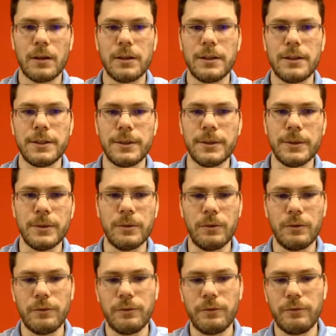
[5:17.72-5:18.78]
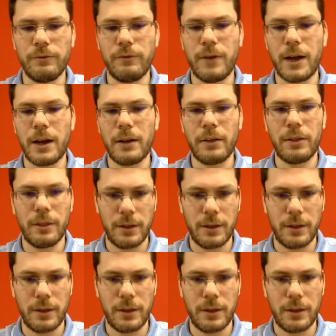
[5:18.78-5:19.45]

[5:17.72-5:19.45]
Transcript: to uh,